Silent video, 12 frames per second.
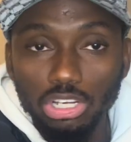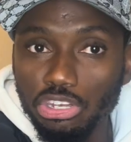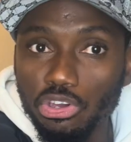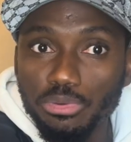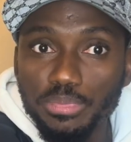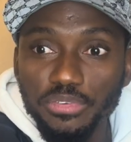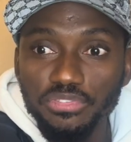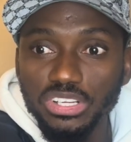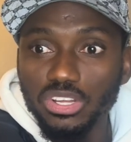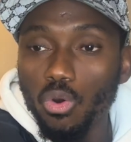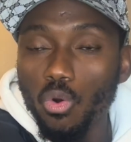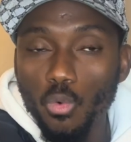Good
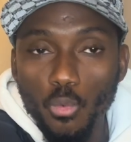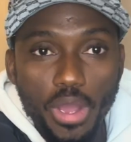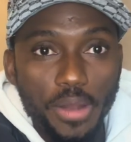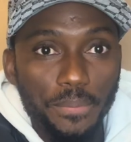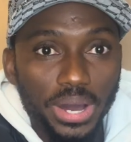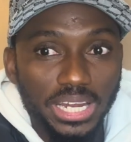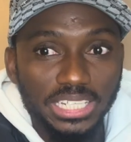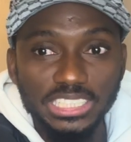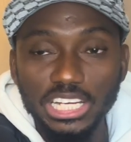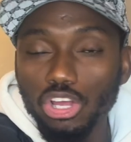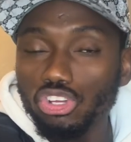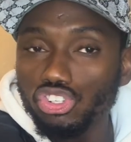midfielder, well balanced.
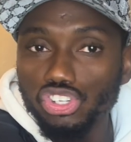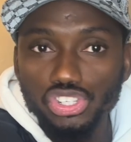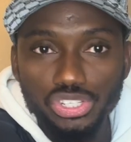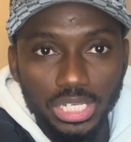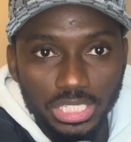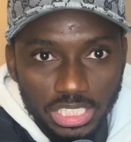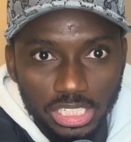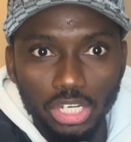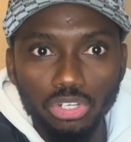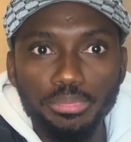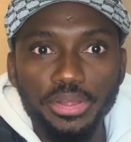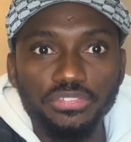It's
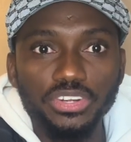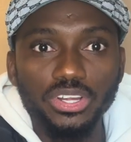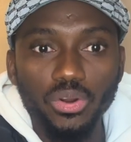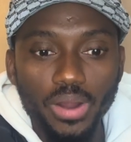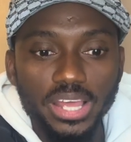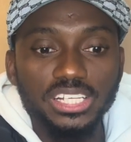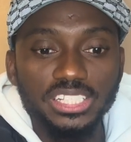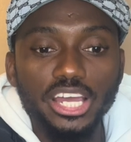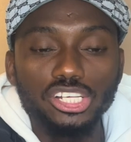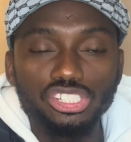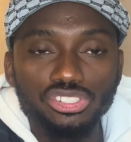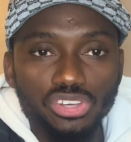good midfielder, right? They are
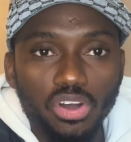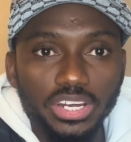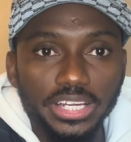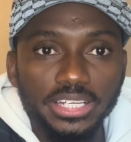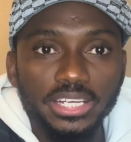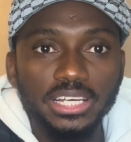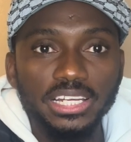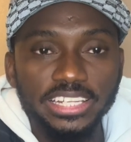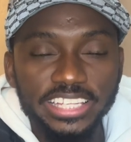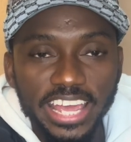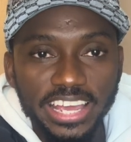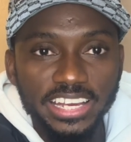solid,
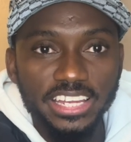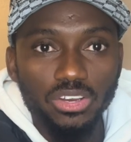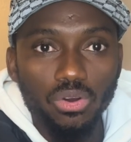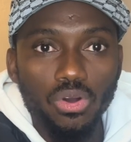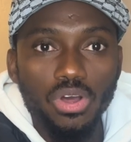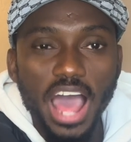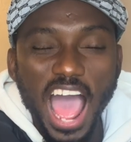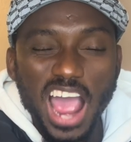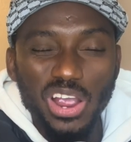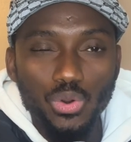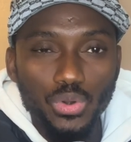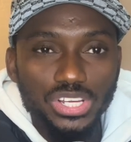technical,
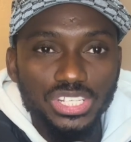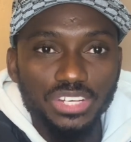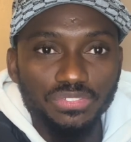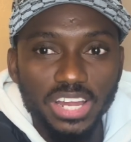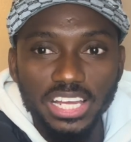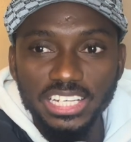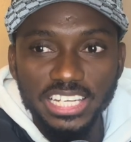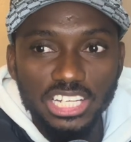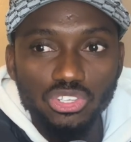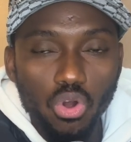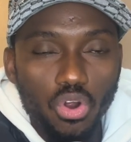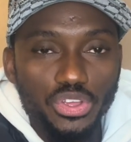aggressive. Like that's
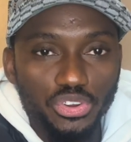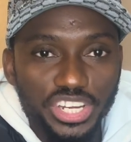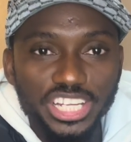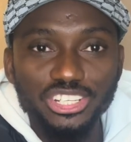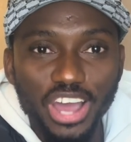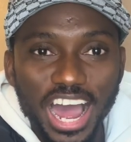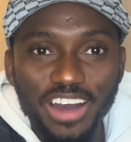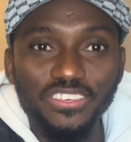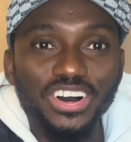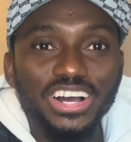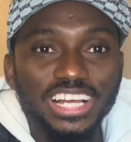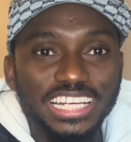all you need to have
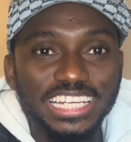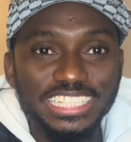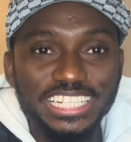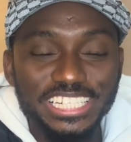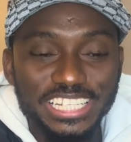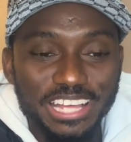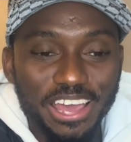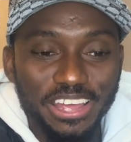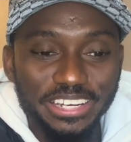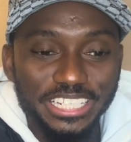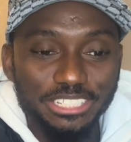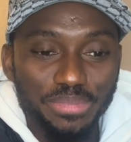in this
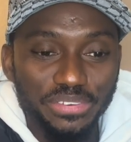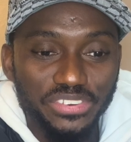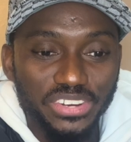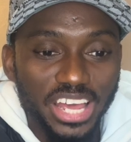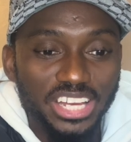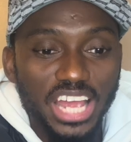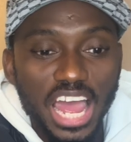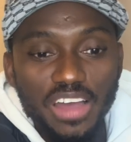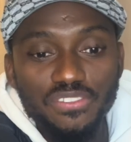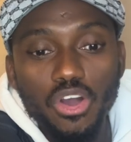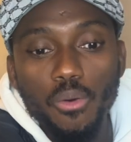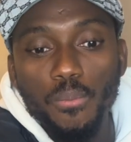midfield. And you have
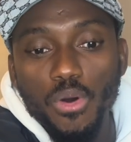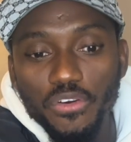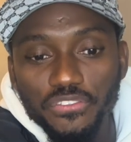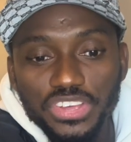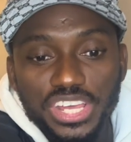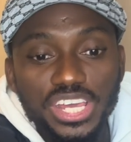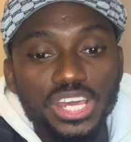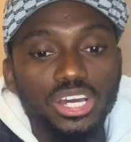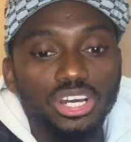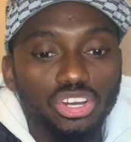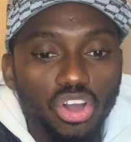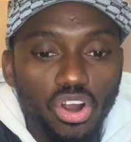Murphy,
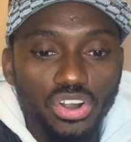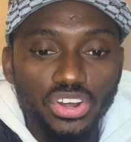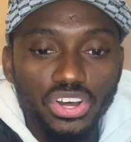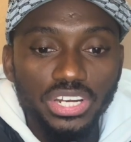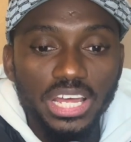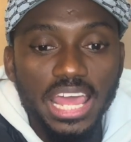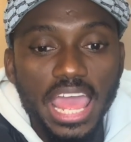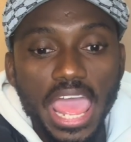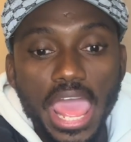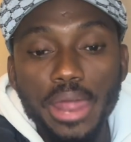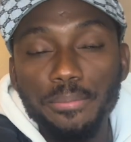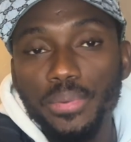Gordon,
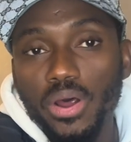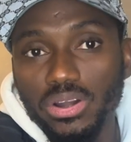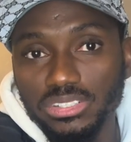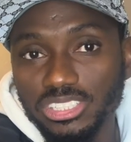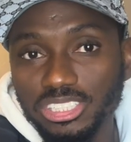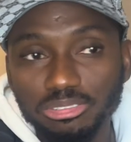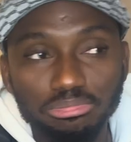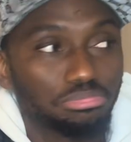and Barnes.